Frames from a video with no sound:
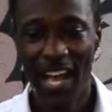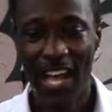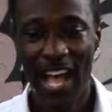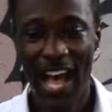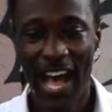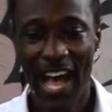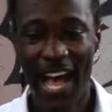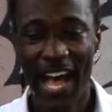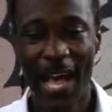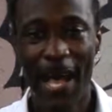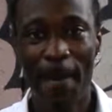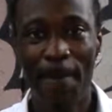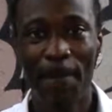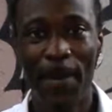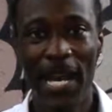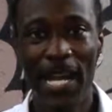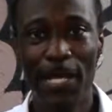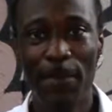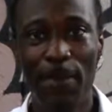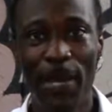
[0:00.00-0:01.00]
I
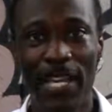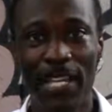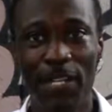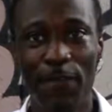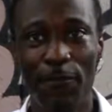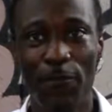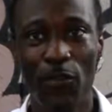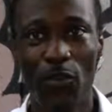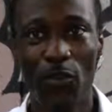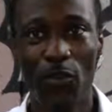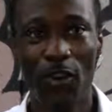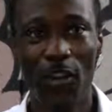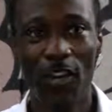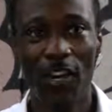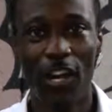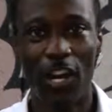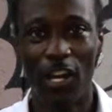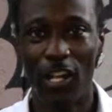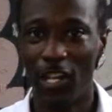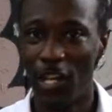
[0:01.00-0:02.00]
body painted for
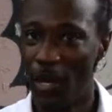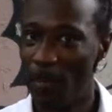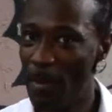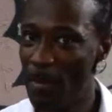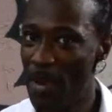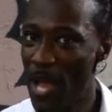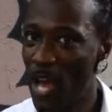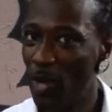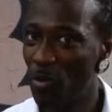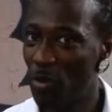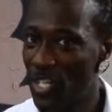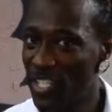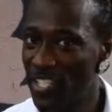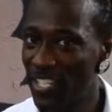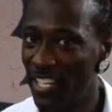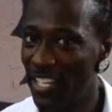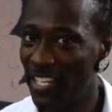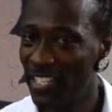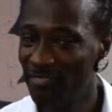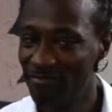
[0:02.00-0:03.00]
a club I'm not going to
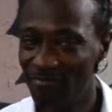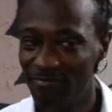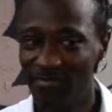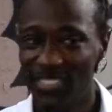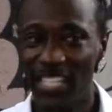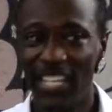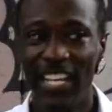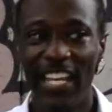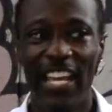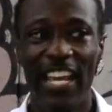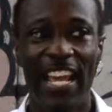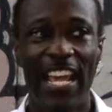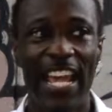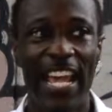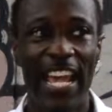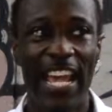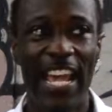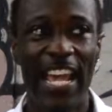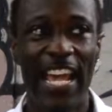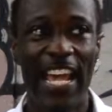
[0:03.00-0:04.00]
say,
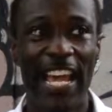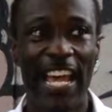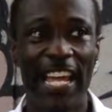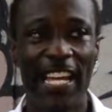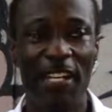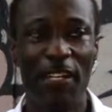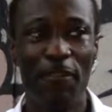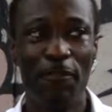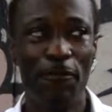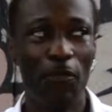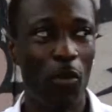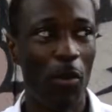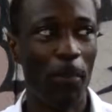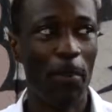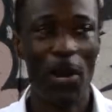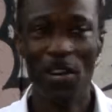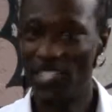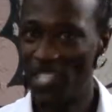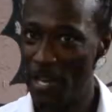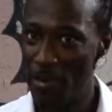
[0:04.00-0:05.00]
and for a
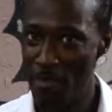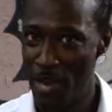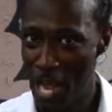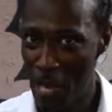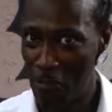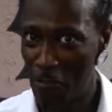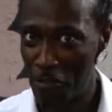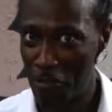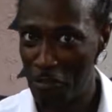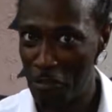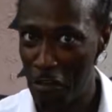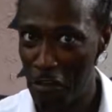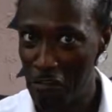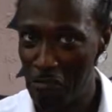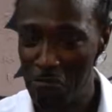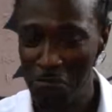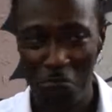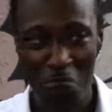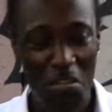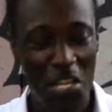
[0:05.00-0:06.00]
person I'm not going to say,
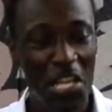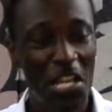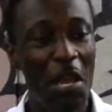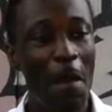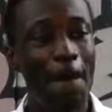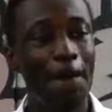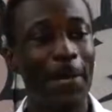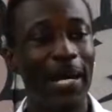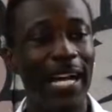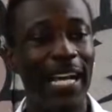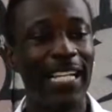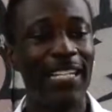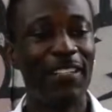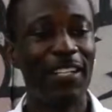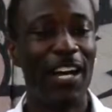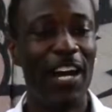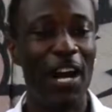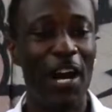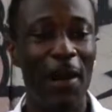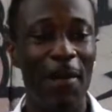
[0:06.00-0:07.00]
but
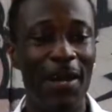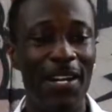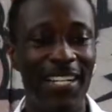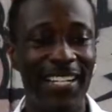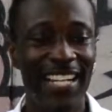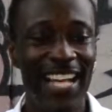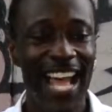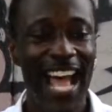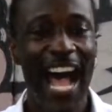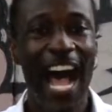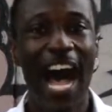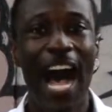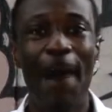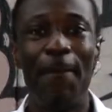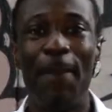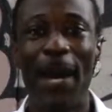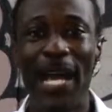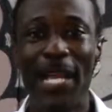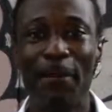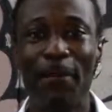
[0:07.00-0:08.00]
uh, I
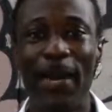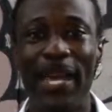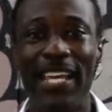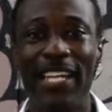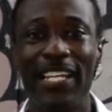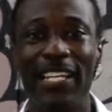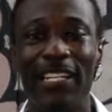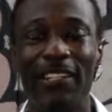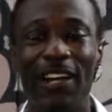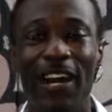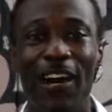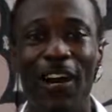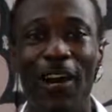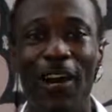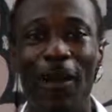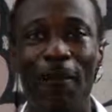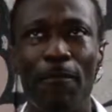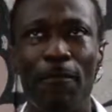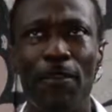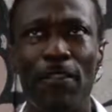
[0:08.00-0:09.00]
body painted
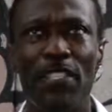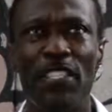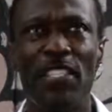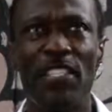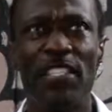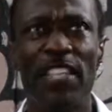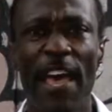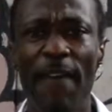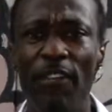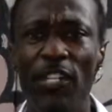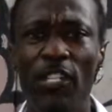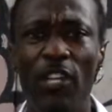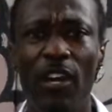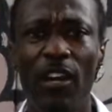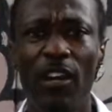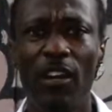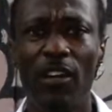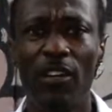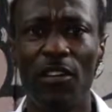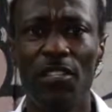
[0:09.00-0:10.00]
um, seven
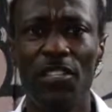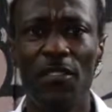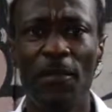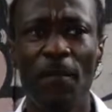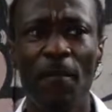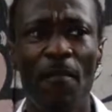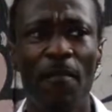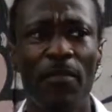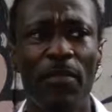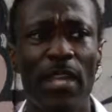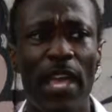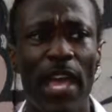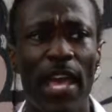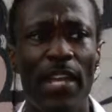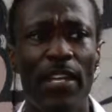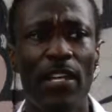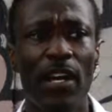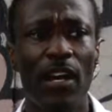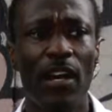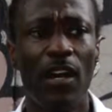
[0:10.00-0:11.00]
girls,
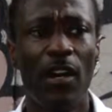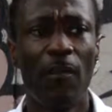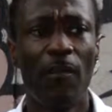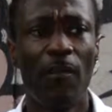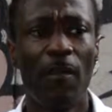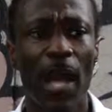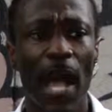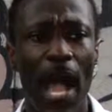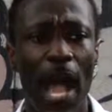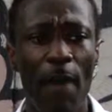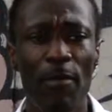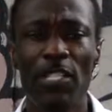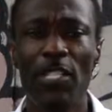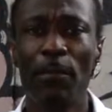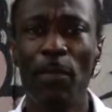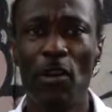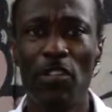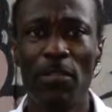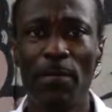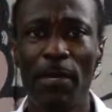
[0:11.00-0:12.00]
and um, I was
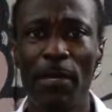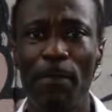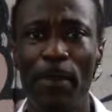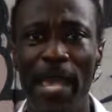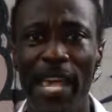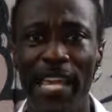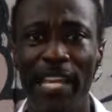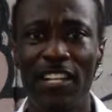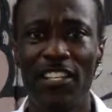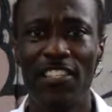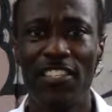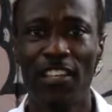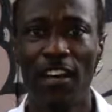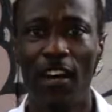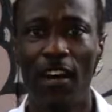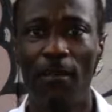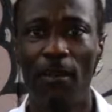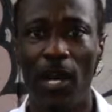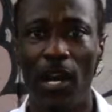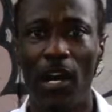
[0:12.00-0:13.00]
supposed to be paid a
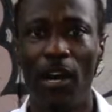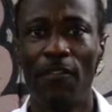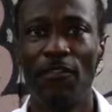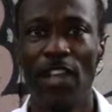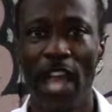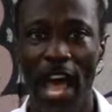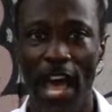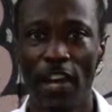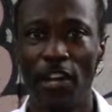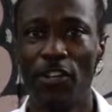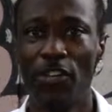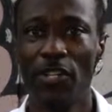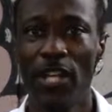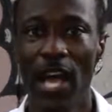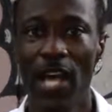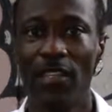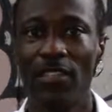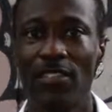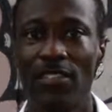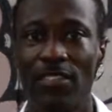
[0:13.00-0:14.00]
sum of nine hundred
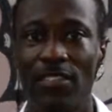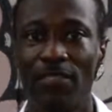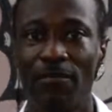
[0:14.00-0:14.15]
dollars,